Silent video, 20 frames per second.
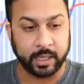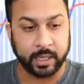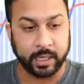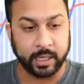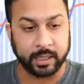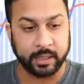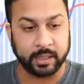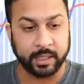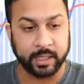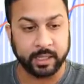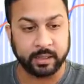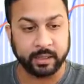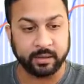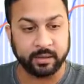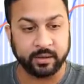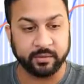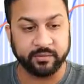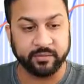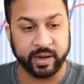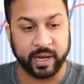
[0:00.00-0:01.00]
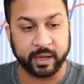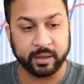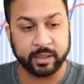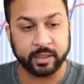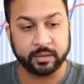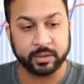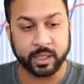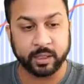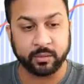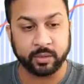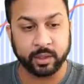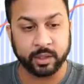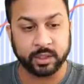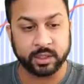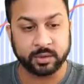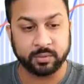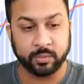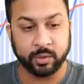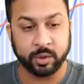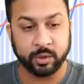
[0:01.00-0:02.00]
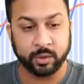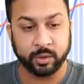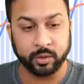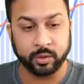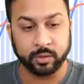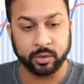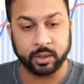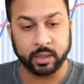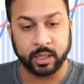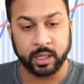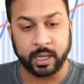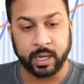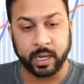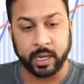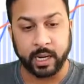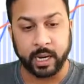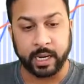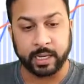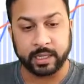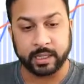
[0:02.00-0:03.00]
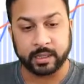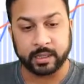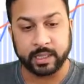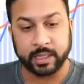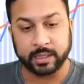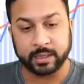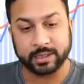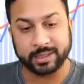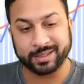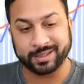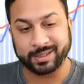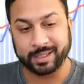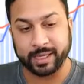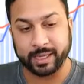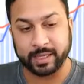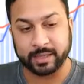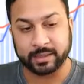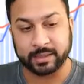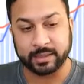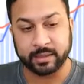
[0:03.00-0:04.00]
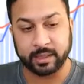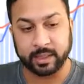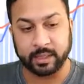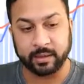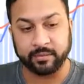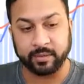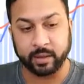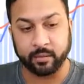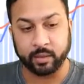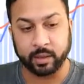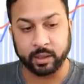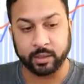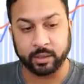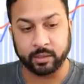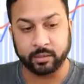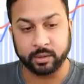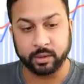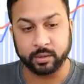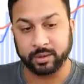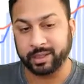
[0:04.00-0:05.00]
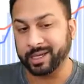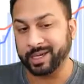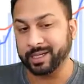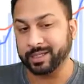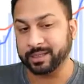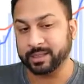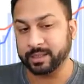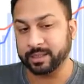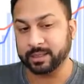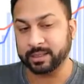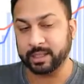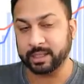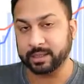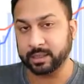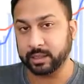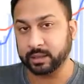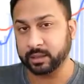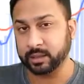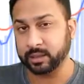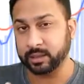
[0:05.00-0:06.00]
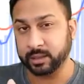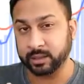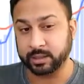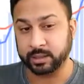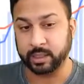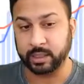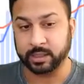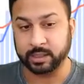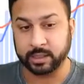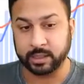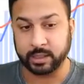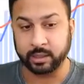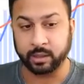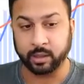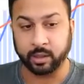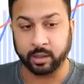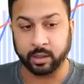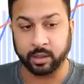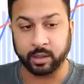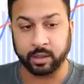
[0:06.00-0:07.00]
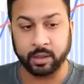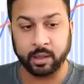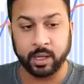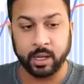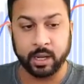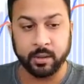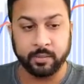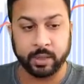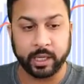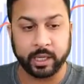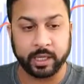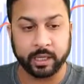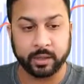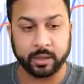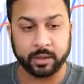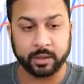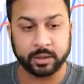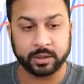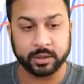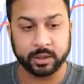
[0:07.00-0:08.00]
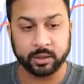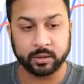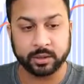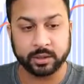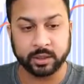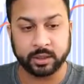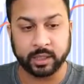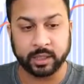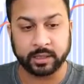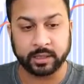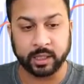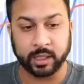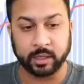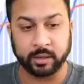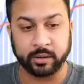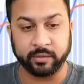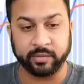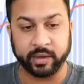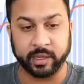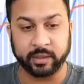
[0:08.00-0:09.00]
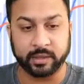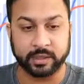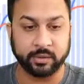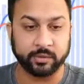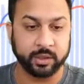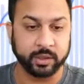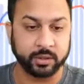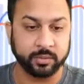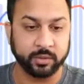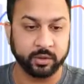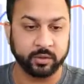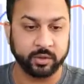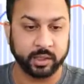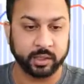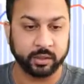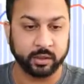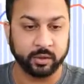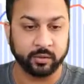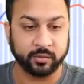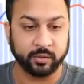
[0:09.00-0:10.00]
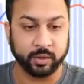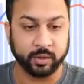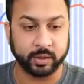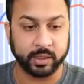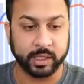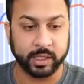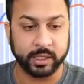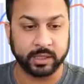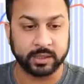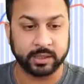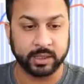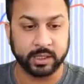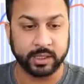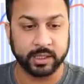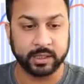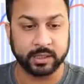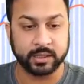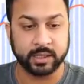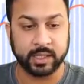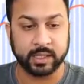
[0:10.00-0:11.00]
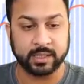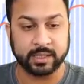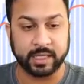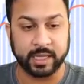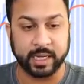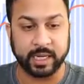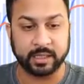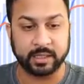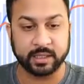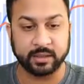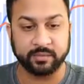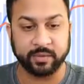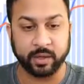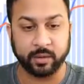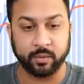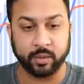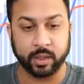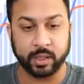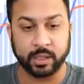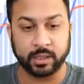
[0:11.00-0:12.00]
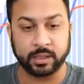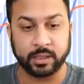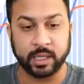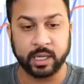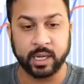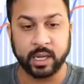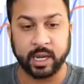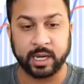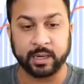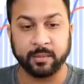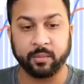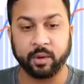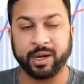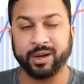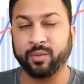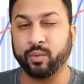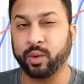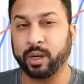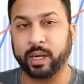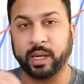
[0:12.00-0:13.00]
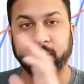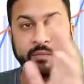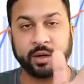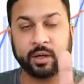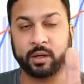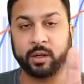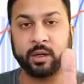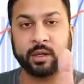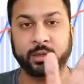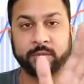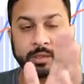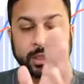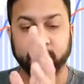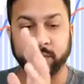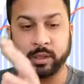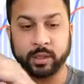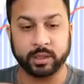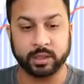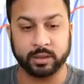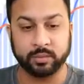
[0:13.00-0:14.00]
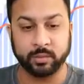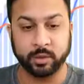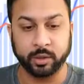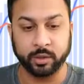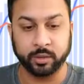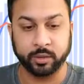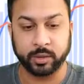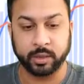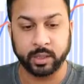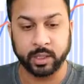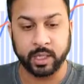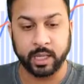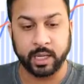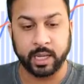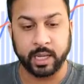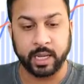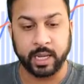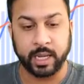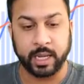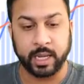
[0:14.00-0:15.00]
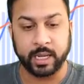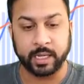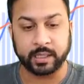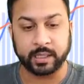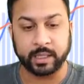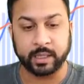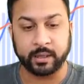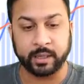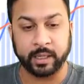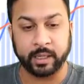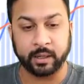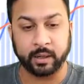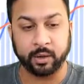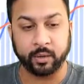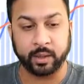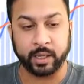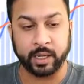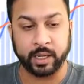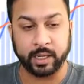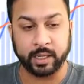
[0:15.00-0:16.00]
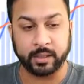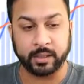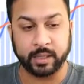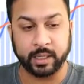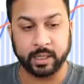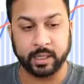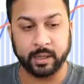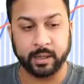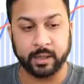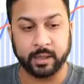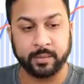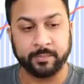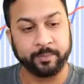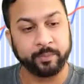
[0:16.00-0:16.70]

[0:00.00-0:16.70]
And then the values I want to smooth, I can then select if I want to do new cases, as I just discussed in R, but I can also select other values I want to smooth, like the overall cases, the deaths if I want. I can bring in whatever columns I want to smooth, and I'll hit OK there.